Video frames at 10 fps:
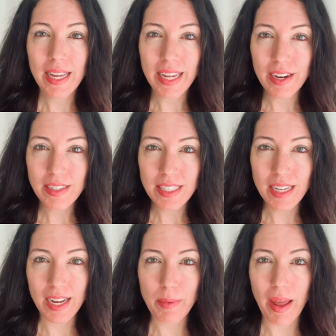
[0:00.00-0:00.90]
here to
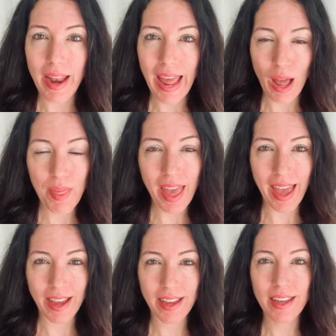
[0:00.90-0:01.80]
talk about how the
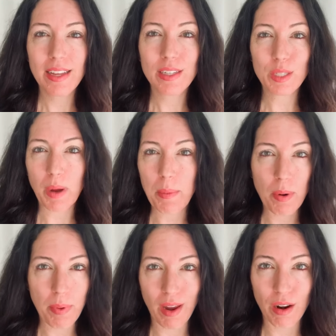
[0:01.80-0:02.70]
heck do I
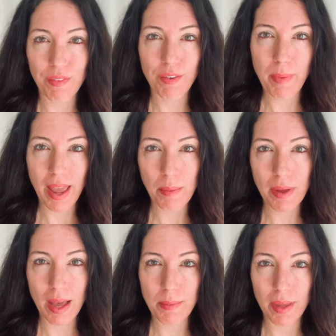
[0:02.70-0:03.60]
prepare for my
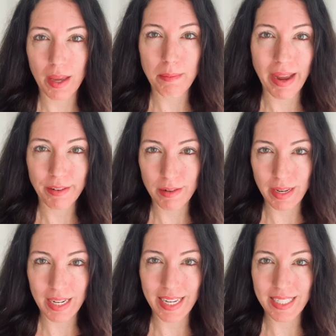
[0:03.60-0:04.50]
upcoming
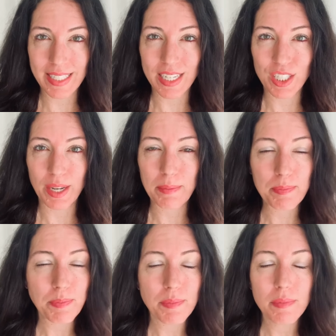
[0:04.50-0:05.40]
microneedling
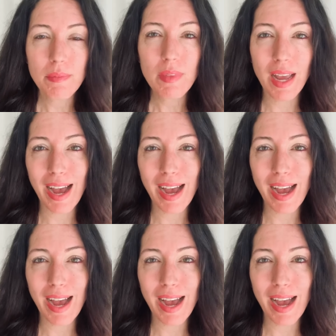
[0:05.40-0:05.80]
session.